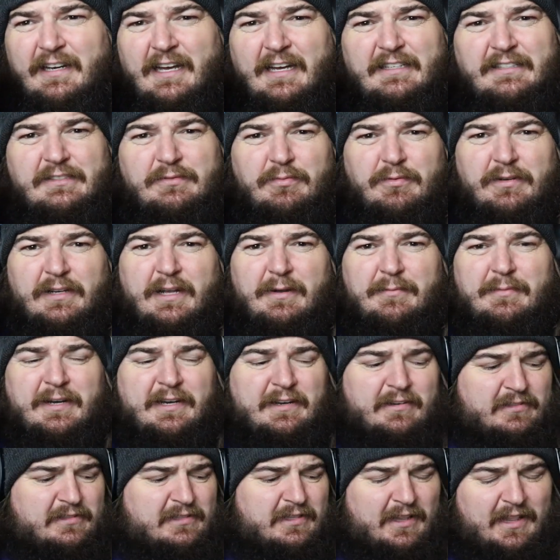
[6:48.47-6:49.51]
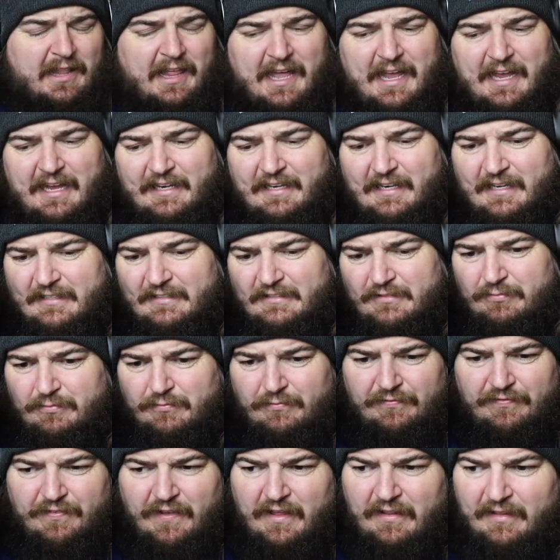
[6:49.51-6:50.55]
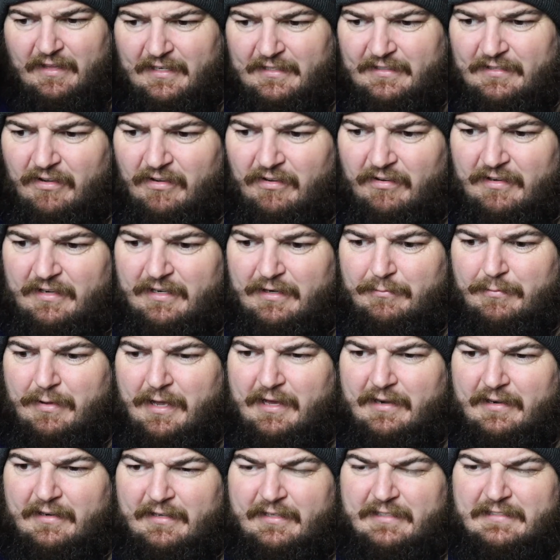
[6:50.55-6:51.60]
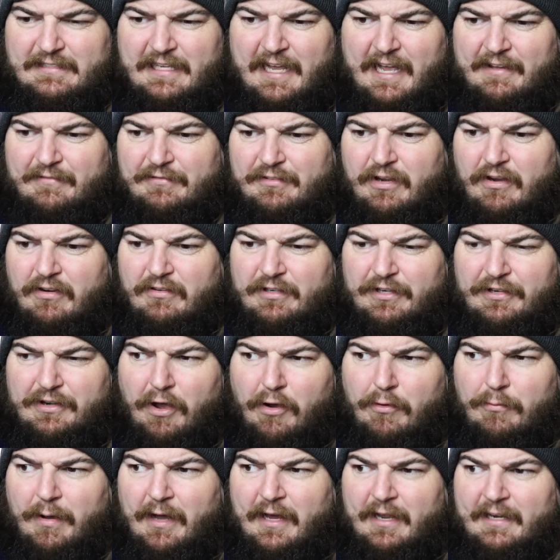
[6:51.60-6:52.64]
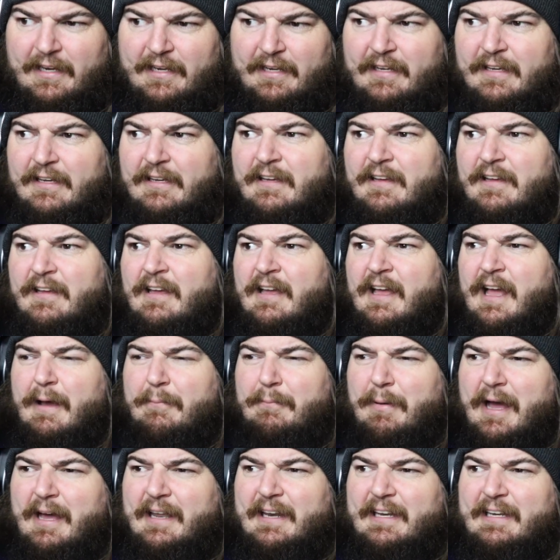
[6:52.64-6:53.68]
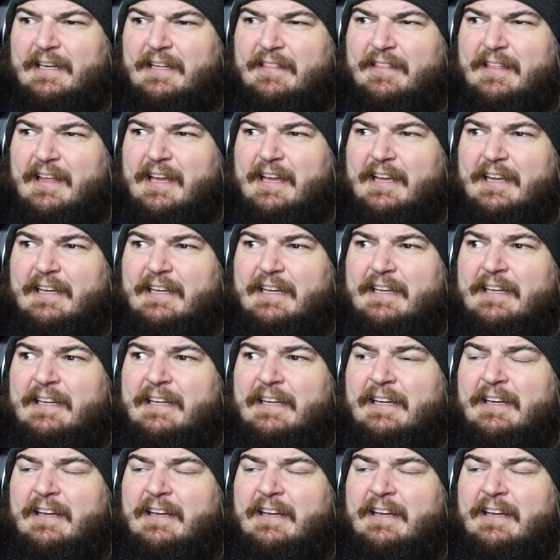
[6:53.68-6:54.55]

I just want to come in here. It's late, and I just felt like talking about it because I haven't talked to nobody about anything.